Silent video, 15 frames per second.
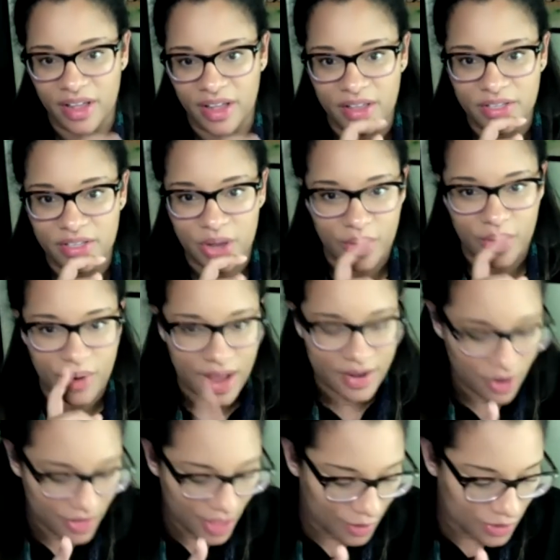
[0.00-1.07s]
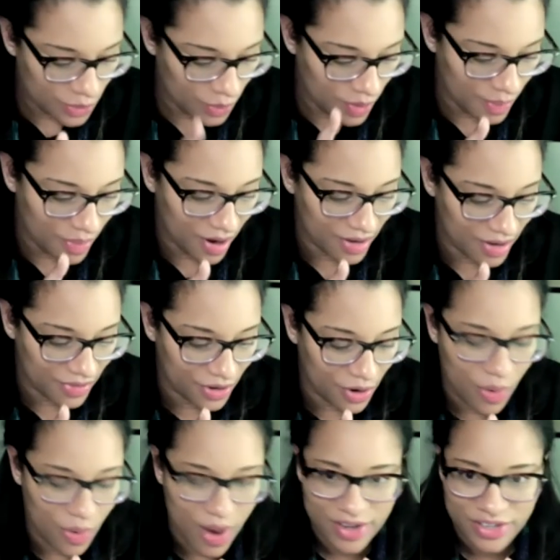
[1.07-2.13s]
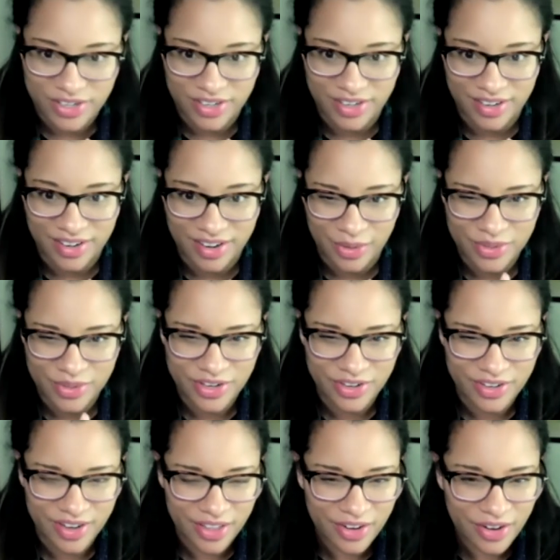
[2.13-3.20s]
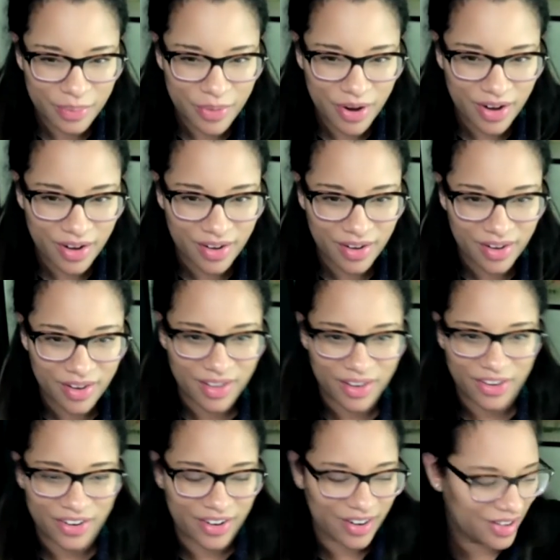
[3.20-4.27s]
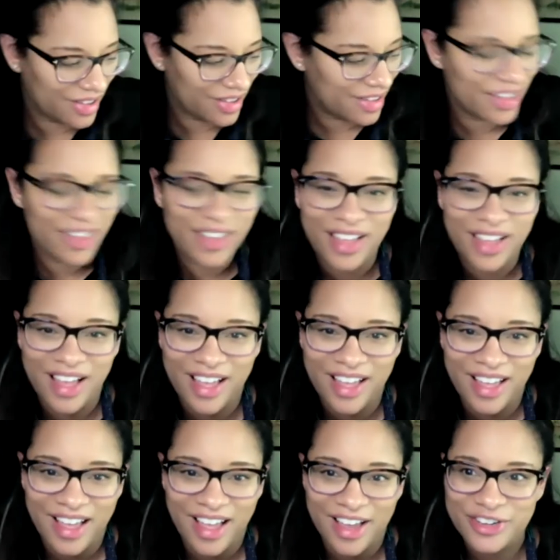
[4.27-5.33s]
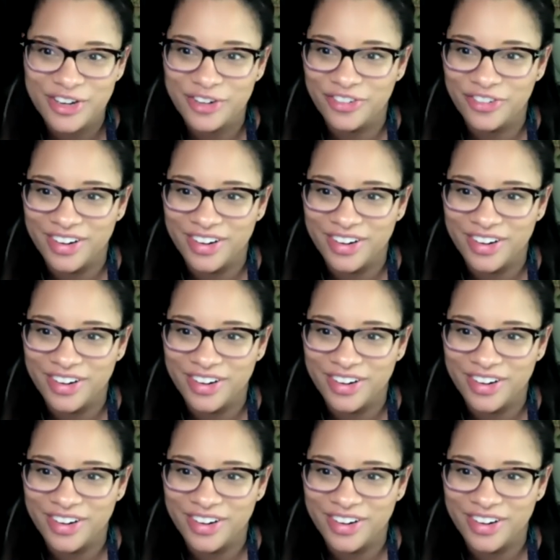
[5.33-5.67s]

So I know that was one part of the question. Was there another part or I should have so written.